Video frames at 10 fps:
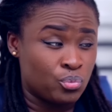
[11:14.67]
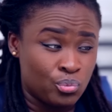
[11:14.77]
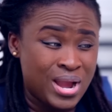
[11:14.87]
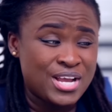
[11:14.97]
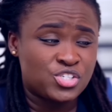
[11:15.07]

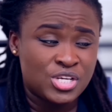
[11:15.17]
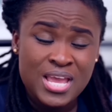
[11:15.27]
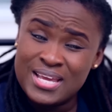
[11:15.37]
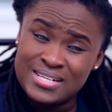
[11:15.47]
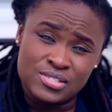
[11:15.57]
rash
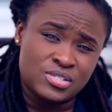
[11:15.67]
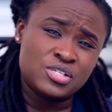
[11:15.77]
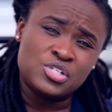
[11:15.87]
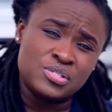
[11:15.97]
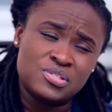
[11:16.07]

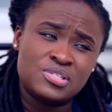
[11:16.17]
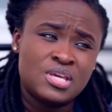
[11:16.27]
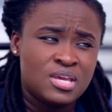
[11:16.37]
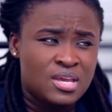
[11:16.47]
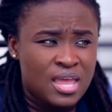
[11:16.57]
decisions.
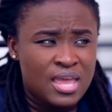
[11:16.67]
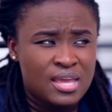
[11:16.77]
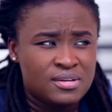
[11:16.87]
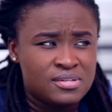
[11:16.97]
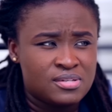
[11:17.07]

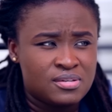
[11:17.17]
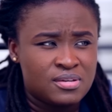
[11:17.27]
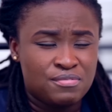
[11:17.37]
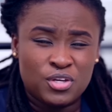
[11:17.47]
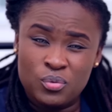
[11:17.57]
And
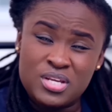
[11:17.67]
if you